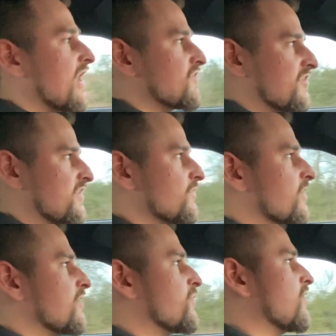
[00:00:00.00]
I haven't seen
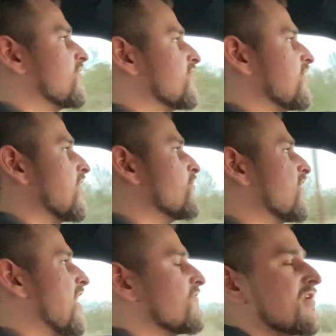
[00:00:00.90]
one in person yet,
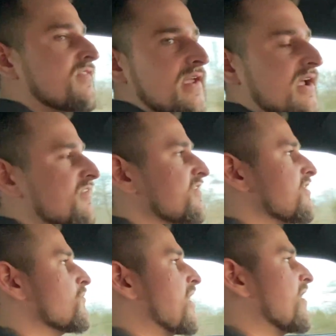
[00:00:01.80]
but everything I
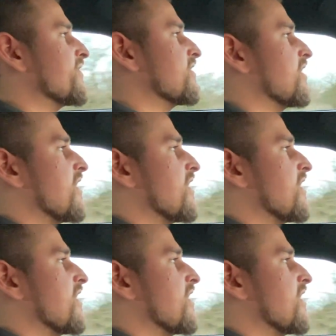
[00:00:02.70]
see about it,